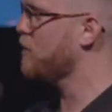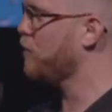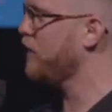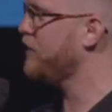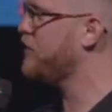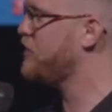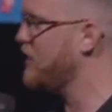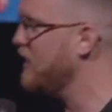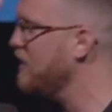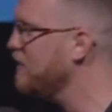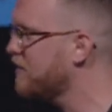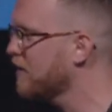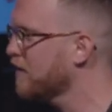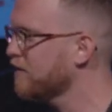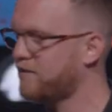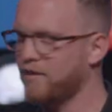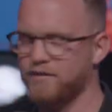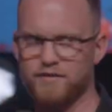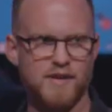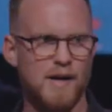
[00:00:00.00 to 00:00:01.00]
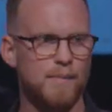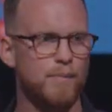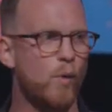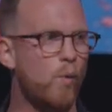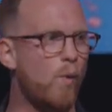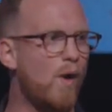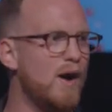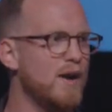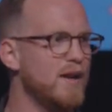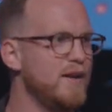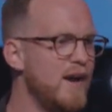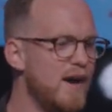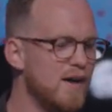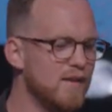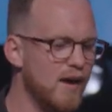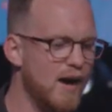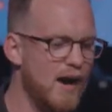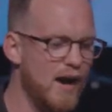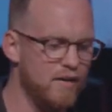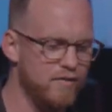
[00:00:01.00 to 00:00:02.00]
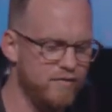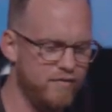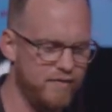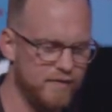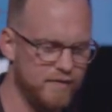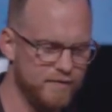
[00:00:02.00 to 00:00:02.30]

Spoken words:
with Jesus as number one in our life.